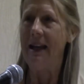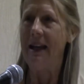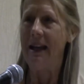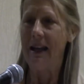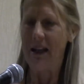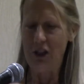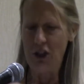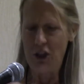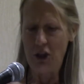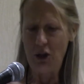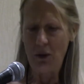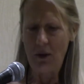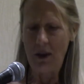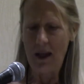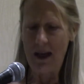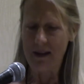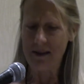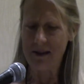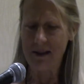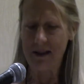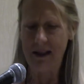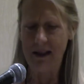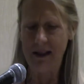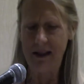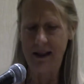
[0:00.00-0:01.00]
In
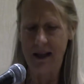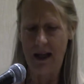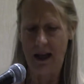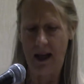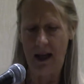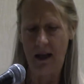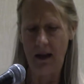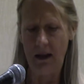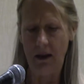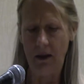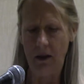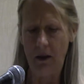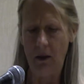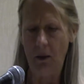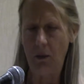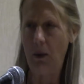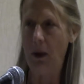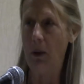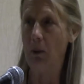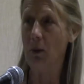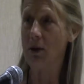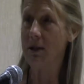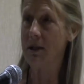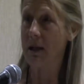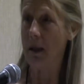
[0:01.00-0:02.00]
2010,
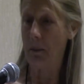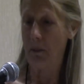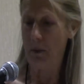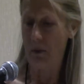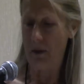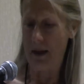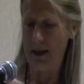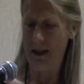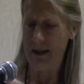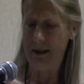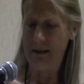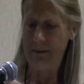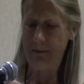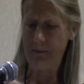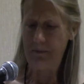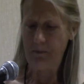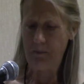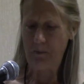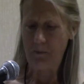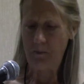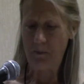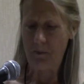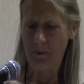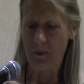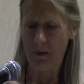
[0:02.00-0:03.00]
we were separated.
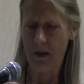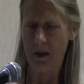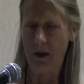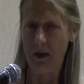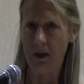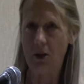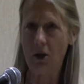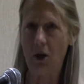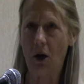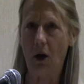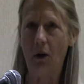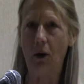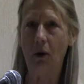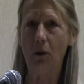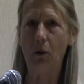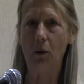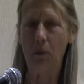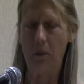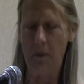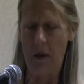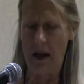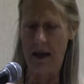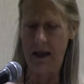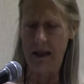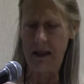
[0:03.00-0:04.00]
Tara
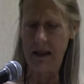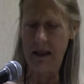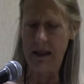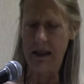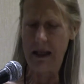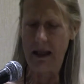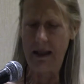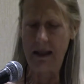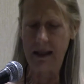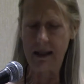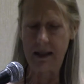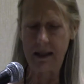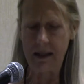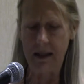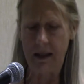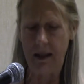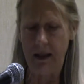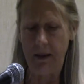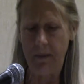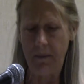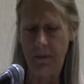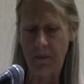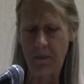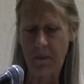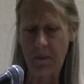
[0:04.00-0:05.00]
remained in
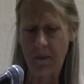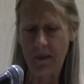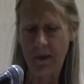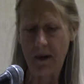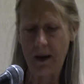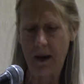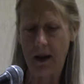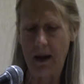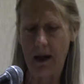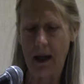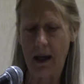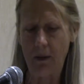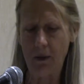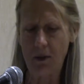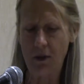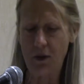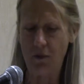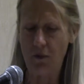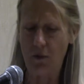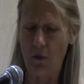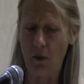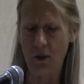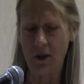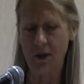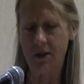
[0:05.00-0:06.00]
Tennessee, and I was
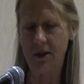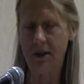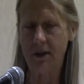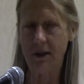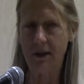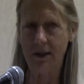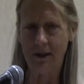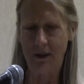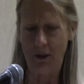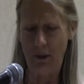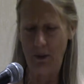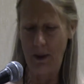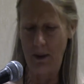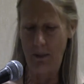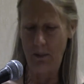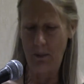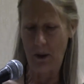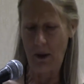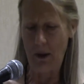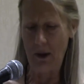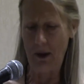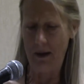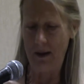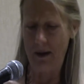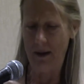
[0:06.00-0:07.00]
forced to
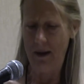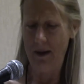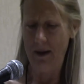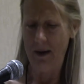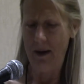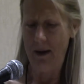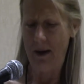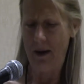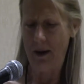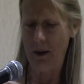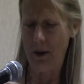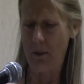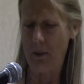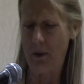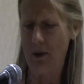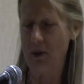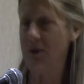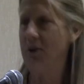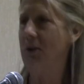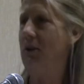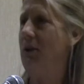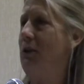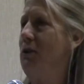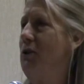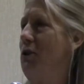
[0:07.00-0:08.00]
embark on a
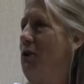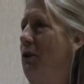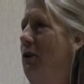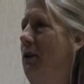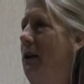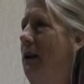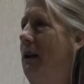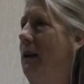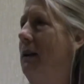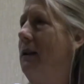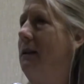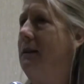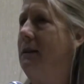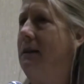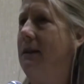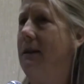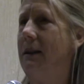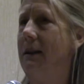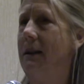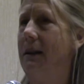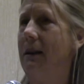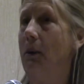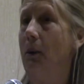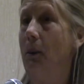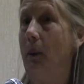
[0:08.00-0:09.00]
personal journey
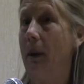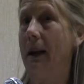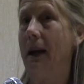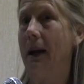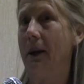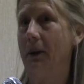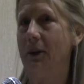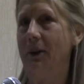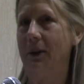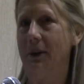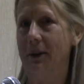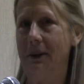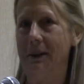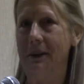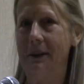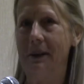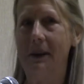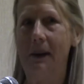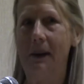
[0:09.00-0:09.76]
without her.